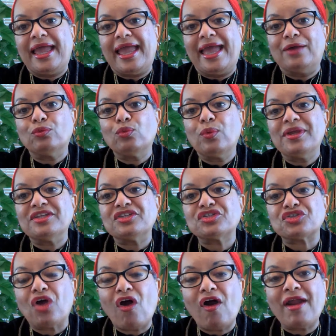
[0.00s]
And we
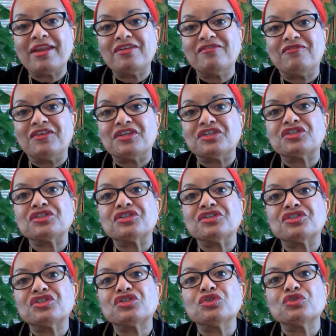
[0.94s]
started
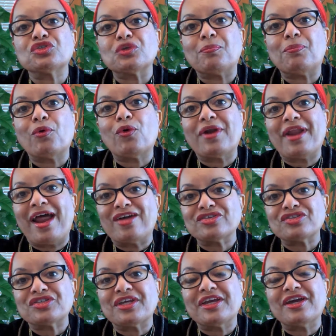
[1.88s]
Visions to support
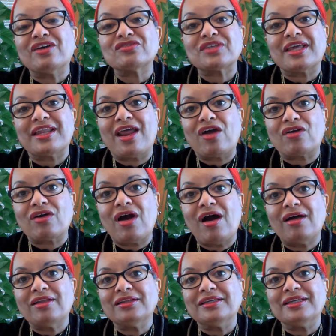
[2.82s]
ourselves and our
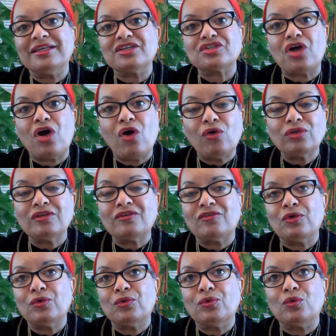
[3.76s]
colleagues, all
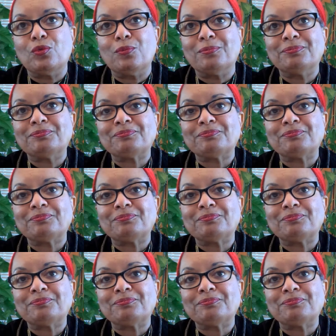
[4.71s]
of whom